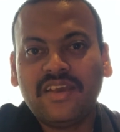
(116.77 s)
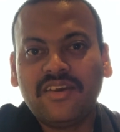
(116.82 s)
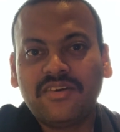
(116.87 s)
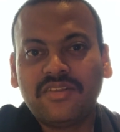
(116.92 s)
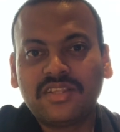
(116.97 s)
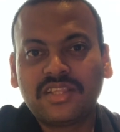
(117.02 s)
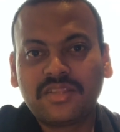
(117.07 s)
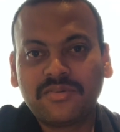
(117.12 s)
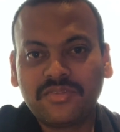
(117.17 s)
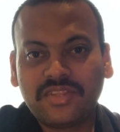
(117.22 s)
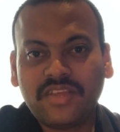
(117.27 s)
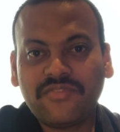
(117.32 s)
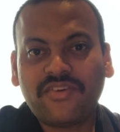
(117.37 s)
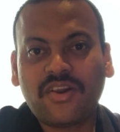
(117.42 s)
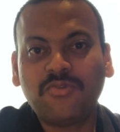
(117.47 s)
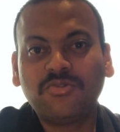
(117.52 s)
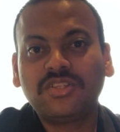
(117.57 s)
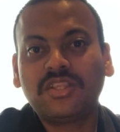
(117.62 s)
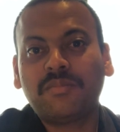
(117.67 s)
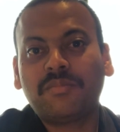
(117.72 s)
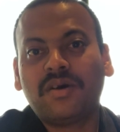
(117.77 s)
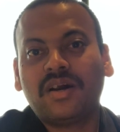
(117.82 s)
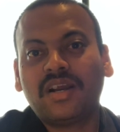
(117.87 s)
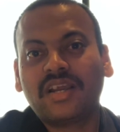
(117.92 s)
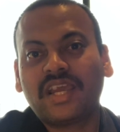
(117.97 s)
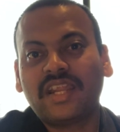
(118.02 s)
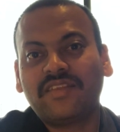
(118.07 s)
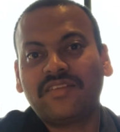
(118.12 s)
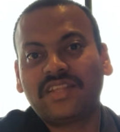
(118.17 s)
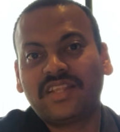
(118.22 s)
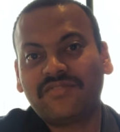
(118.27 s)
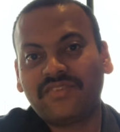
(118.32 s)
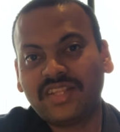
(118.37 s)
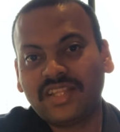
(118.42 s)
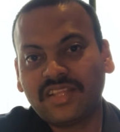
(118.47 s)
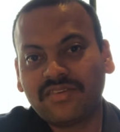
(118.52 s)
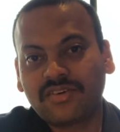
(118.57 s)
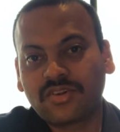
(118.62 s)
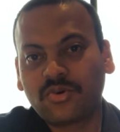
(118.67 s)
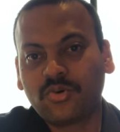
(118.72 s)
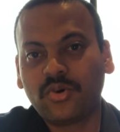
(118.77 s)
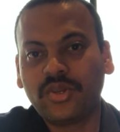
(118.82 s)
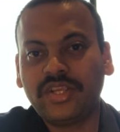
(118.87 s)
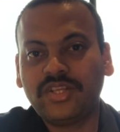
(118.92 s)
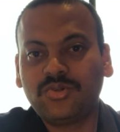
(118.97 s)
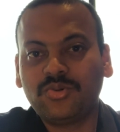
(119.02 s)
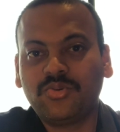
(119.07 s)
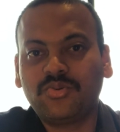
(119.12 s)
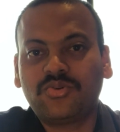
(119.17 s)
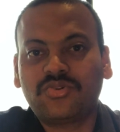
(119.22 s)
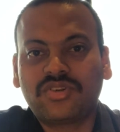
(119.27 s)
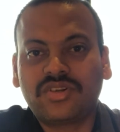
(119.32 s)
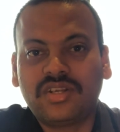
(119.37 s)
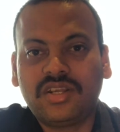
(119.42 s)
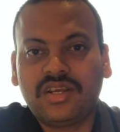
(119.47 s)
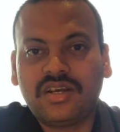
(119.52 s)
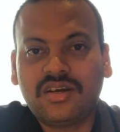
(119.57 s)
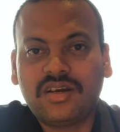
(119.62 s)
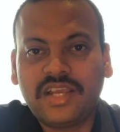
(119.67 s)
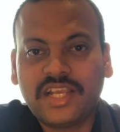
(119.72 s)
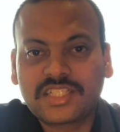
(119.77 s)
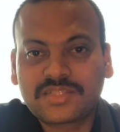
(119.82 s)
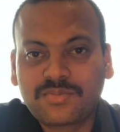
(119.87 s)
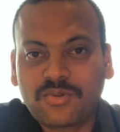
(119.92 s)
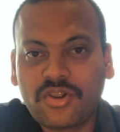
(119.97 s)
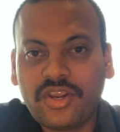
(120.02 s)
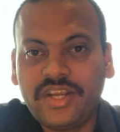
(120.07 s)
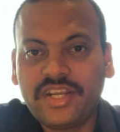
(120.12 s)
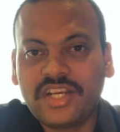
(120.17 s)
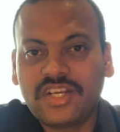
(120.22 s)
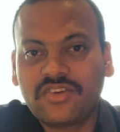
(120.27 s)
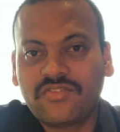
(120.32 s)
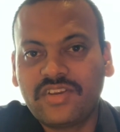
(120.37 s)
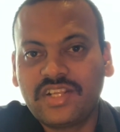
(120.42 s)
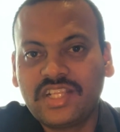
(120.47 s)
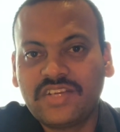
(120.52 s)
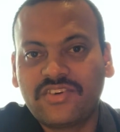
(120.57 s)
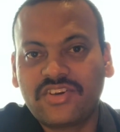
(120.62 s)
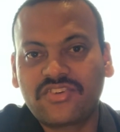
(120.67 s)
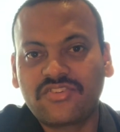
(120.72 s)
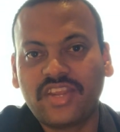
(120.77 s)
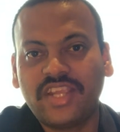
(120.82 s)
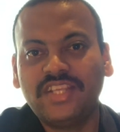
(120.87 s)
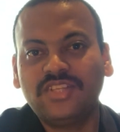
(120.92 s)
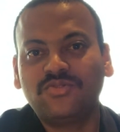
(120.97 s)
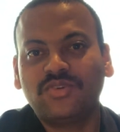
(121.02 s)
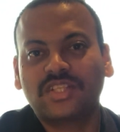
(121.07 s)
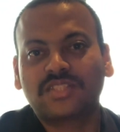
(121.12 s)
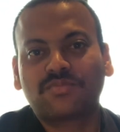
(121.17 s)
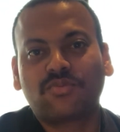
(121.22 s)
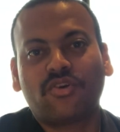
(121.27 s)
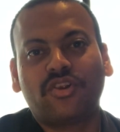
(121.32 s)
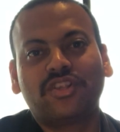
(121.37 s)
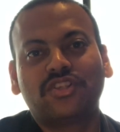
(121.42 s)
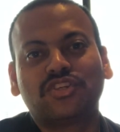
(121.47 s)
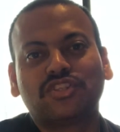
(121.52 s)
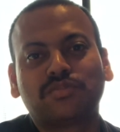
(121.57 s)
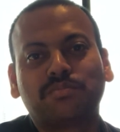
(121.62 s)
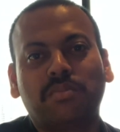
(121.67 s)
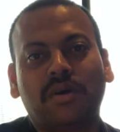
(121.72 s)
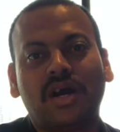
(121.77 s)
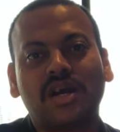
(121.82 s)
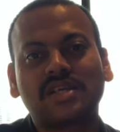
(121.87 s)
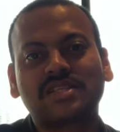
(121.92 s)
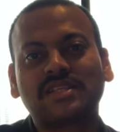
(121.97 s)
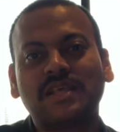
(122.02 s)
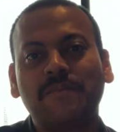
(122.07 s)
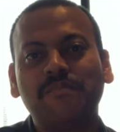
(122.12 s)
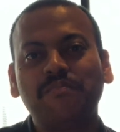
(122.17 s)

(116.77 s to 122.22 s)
They found the bug, and when they were going to exploit it, or when they were trying to exploit those bugs,